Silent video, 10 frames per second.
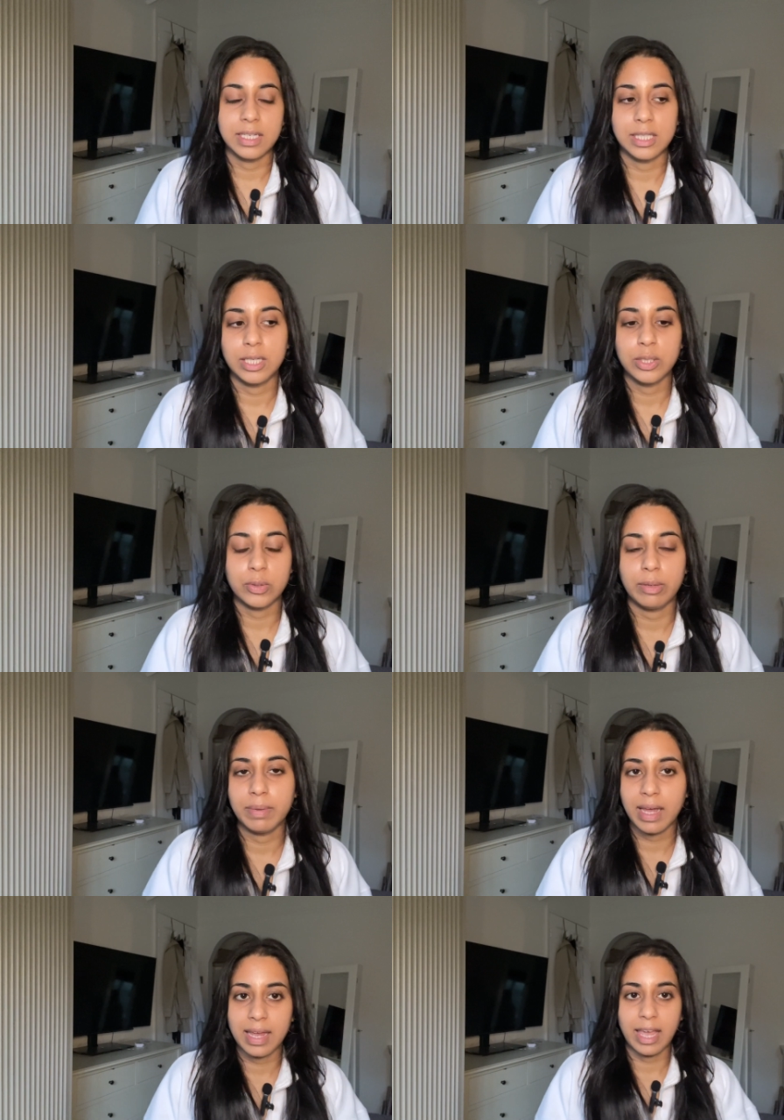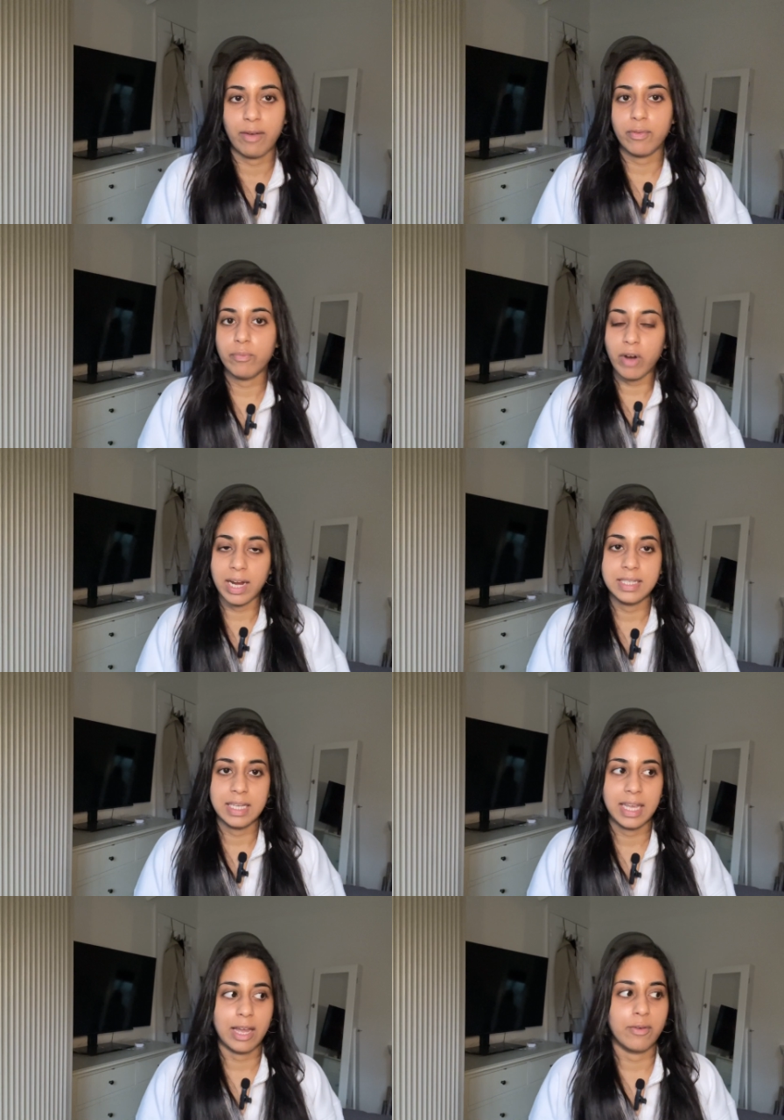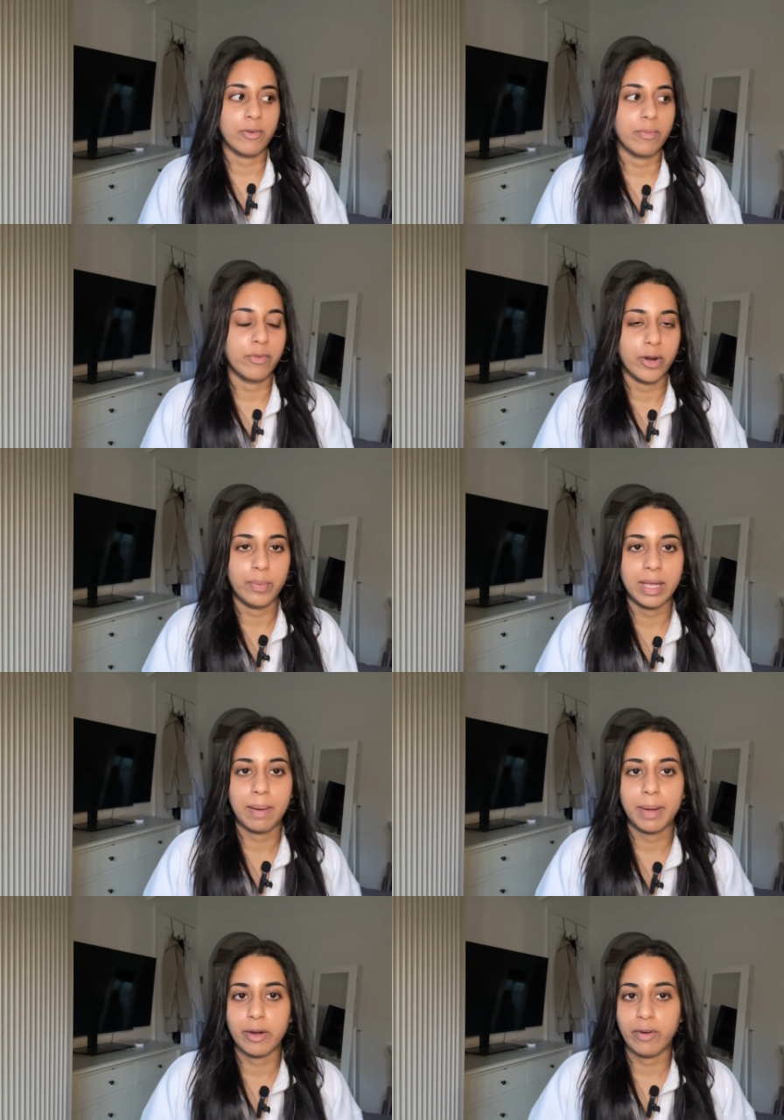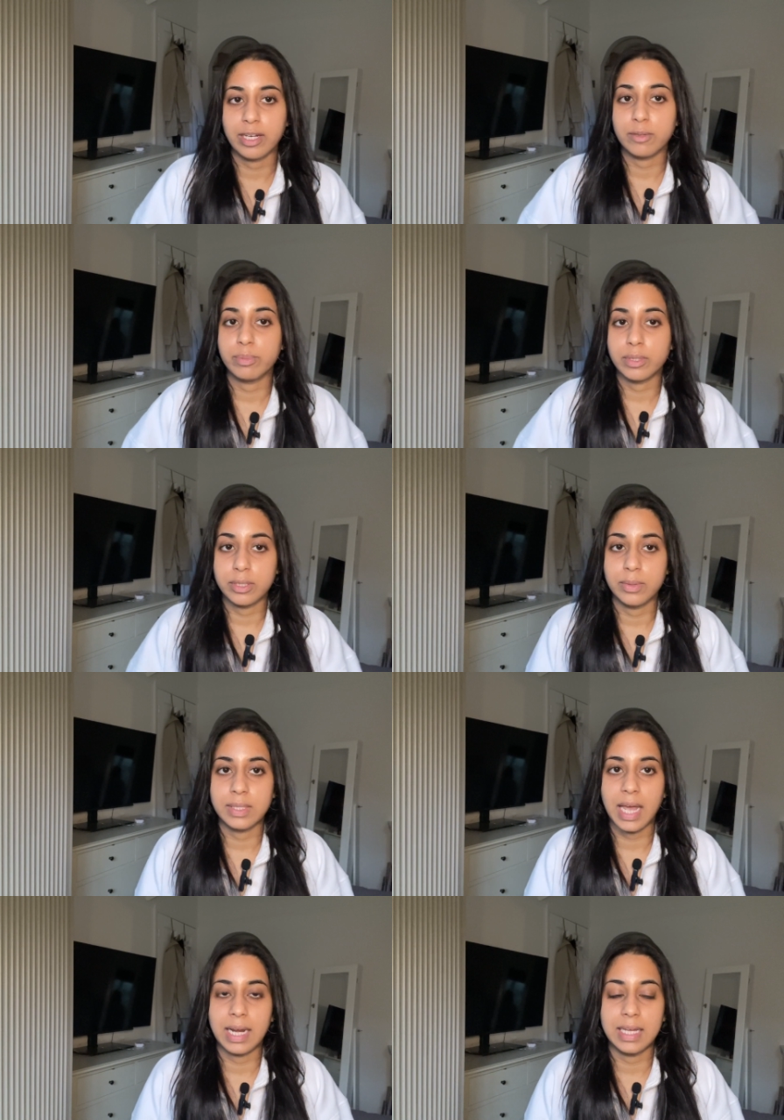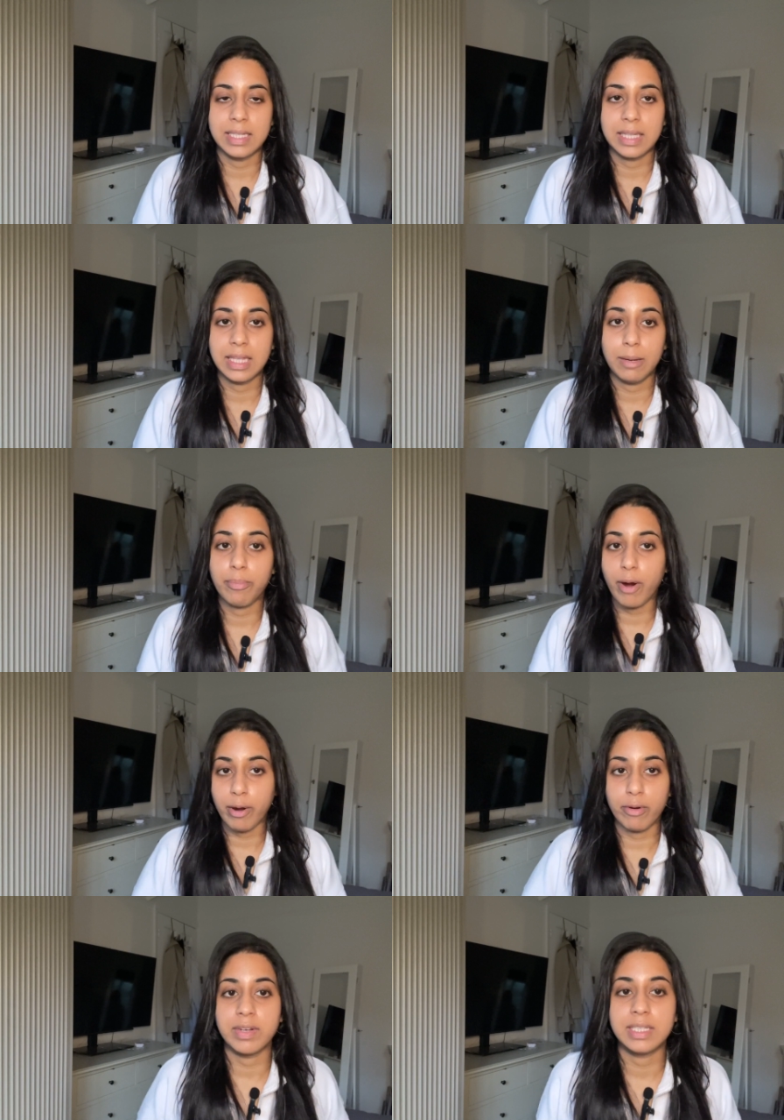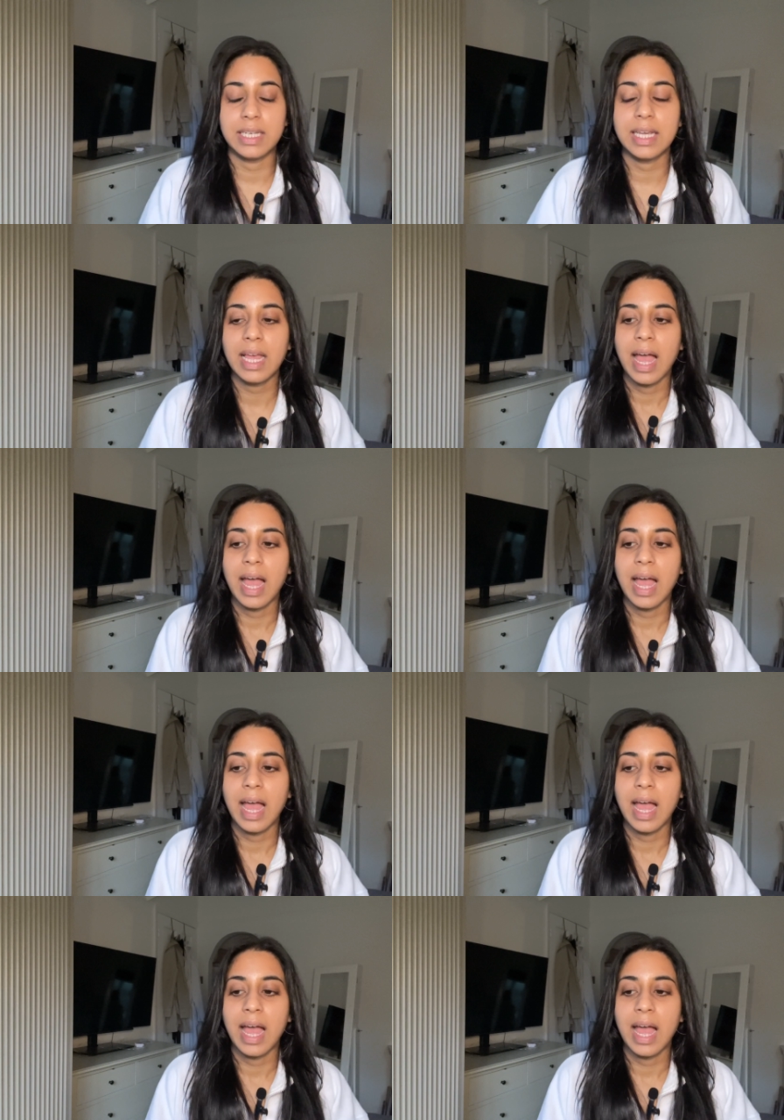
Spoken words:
It's the enjoyment I get from writing and from following my creative pursuits that is the priority.